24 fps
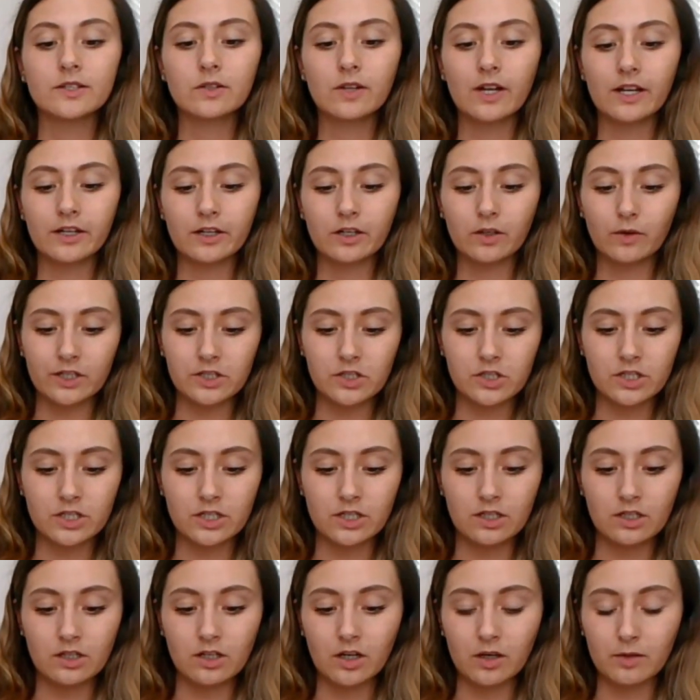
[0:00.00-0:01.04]
got a
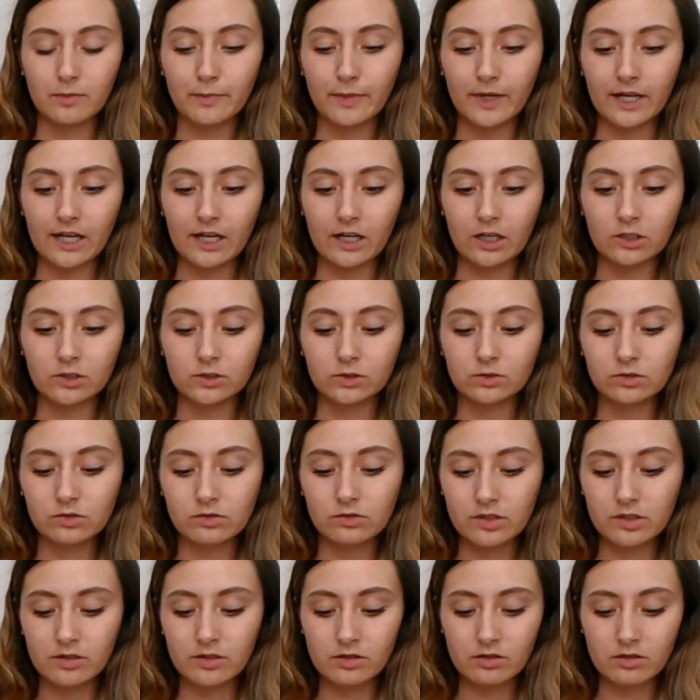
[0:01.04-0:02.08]
question about